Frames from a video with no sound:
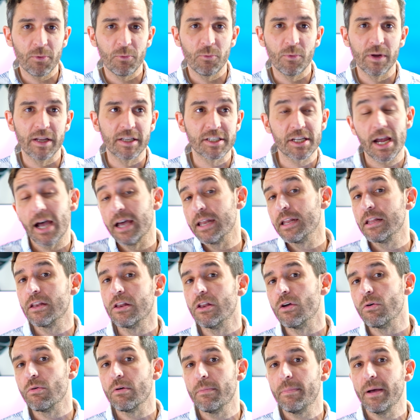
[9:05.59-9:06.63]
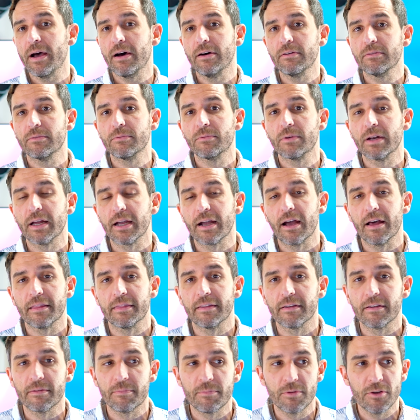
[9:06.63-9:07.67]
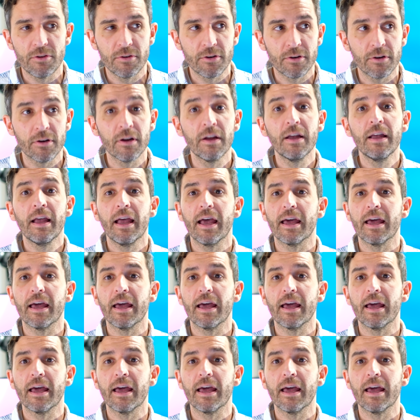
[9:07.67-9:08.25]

which I didn't know about when I got the computer.